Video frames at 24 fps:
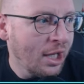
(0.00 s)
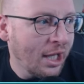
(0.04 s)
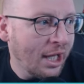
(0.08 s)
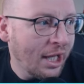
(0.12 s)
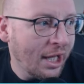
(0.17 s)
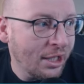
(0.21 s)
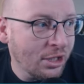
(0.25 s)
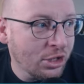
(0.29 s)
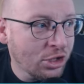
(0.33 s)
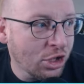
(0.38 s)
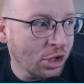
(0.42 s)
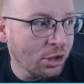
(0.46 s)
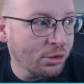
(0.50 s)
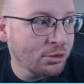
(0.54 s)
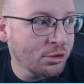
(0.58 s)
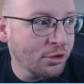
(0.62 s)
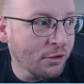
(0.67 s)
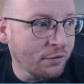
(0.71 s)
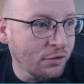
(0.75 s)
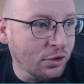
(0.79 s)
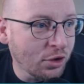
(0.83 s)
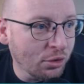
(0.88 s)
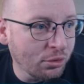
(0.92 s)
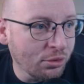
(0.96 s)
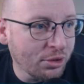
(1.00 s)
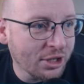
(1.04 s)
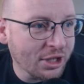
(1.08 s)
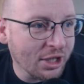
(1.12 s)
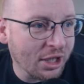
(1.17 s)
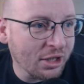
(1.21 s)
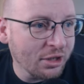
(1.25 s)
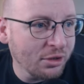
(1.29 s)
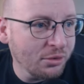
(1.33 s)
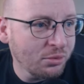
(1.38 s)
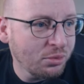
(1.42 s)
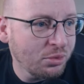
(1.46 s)
In terms of youth
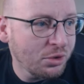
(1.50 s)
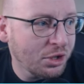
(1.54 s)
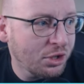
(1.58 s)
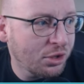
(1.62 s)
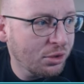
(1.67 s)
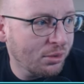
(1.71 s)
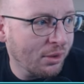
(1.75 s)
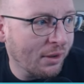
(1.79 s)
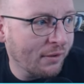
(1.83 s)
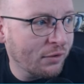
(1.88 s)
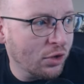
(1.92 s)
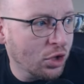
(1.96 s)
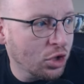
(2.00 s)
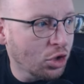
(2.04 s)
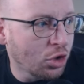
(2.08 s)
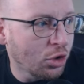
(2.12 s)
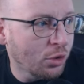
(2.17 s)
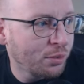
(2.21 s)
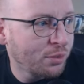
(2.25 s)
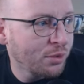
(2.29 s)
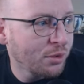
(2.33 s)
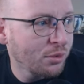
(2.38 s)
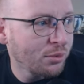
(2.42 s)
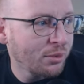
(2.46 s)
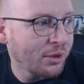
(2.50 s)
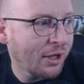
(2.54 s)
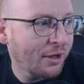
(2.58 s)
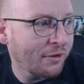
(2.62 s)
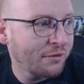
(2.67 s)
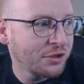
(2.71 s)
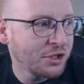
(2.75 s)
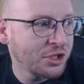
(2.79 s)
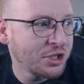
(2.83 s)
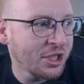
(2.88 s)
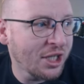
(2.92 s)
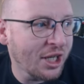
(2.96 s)
talent, we do have a couple. We
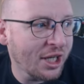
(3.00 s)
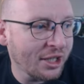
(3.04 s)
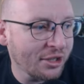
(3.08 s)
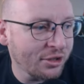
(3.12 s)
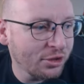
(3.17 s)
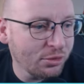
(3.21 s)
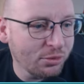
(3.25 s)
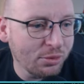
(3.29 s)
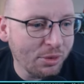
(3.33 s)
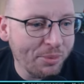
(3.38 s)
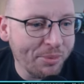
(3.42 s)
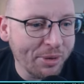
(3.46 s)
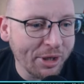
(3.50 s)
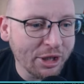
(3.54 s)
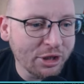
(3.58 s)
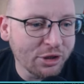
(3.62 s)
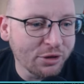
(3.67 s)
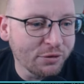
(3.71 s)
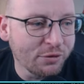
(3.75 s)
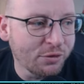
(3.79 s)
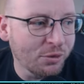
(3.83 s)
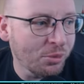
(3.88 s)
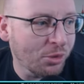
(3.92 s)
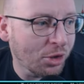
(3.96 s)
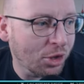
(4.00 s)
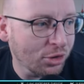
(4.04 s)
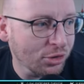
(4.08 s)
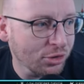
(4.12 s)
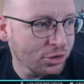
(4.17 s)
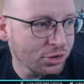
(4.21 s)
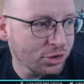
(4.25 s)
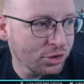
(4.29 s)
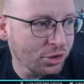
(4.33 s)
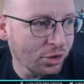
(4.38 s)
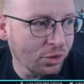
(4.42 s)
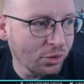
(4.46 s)
have Schneider, who we picked up from
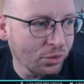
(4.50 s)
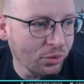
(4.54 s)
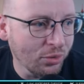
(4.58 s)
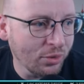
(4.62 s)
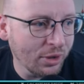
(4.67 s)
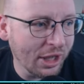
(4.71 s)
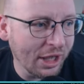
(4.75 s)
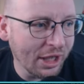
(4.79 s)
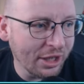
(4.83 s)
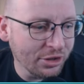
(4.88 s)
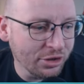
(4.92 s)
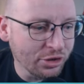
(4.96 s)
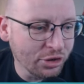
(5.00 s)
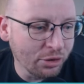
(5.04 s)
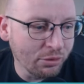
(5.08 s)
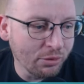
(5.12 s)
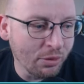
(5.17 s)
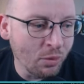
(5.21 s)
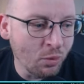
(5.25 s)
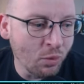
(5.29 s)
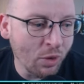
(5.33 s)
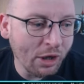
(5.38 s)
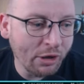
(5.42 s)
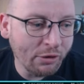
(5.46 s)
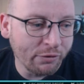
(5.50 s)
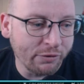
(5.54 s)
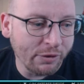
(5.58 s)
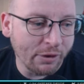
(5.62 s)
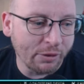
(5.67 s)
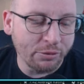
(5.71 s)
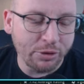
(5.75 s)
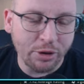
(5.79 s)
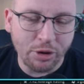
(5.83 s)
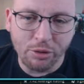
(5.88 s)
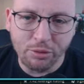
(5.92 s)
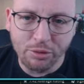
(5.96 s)
Odds, who is doing well for
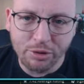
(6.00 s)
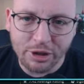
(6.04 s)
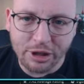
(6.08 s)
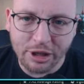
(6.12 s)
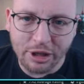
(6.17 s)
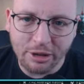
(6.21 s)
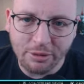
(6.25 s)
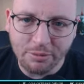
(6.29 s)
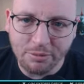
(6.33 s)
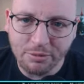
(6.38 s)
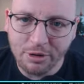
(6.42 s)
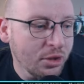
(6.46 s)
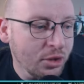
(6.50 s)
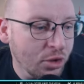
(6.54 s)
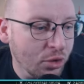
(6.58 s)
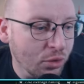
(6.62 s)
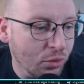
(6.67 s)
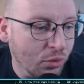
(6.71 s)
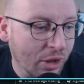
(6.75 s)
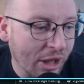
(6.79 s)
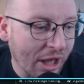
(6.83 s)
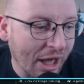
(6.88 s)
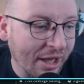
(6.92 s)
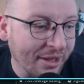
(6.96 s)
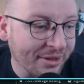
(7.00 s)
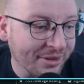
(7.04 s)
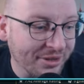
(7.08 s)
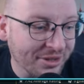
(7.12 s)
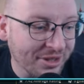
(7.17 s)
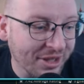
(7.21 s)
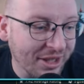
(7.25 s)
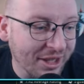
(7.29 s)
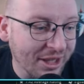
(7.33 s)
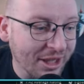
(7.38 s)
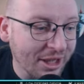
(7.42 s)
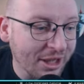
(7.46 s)
our youth team. You can
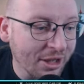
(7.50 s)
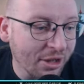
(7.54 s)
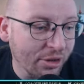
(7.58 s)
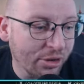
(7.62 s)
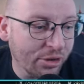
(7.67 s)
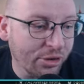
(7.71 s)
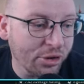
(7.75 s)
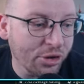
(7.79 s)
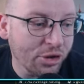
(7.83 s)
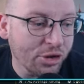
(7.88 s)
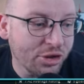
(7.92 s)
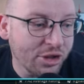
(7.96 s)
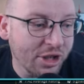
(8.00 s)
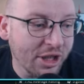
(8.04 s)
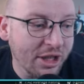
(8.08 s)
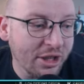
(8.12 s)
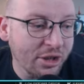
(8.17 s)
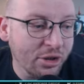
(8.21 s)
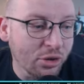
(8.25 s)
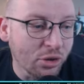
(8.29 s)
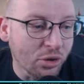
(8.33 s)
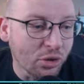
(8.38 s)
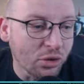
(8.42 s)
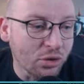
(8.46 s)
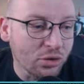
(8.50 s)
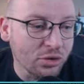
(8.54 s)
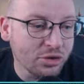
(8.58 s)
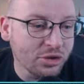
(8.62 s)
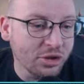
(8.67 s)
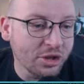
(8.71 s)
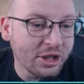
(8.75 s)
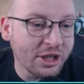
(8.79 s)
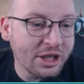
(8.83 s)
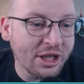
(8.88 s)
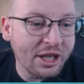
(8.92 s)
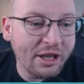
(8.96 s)
see here, 13 goals
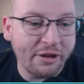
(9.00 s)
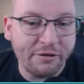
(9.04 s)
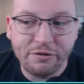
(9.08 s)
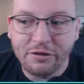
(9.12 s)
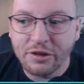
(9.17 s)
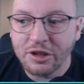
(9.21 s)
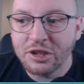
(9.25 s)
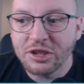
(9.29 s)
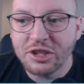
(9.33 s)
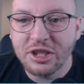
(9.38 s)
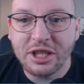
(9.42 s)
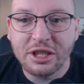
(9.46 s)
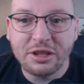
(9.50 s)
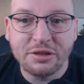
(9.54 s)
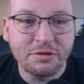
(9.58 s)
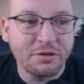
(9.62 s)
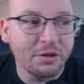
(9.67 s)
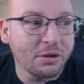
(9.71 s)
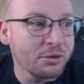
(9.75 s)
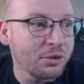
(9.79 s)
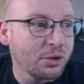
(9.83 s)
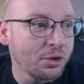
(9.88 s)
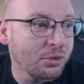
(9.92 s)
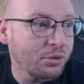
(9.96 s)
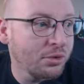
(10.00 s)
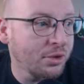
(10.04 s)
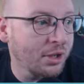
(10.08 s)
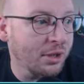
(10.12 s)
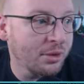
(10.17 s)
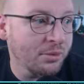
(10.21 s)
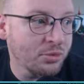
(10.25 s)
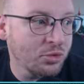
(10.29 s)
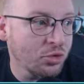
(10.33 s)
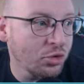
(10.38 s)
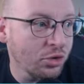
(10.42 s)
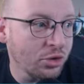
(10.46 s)
and 11 assists for our youth
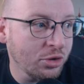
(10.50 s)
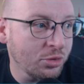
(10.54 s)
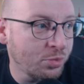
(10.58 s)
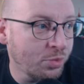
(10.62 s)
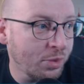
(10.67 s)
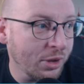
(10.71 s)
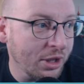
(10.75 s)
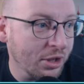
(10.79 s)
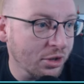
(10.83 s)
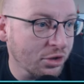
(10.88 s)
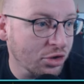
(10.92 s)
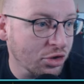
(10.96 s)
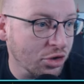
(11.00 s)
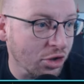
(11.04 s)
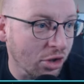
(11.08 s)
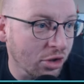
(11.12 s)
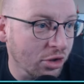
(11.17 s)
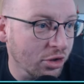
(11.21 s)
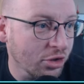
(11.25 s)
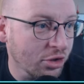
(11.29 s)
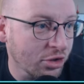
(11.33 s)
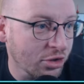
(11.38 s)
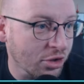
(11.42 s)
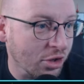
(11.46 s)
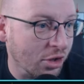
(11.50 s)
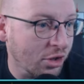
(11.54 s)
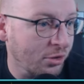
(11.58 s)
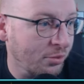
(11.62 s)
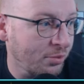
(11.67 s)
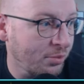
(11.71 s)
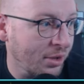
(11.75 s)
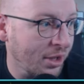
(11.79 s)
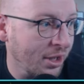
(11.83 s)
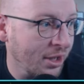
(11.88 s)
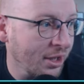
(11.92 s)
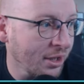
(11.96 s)
team. So he's been a solid, solid
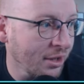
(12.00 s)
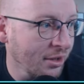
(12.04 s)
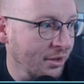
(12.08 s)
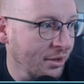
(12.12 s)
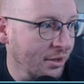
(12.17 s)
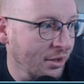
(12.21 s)
player.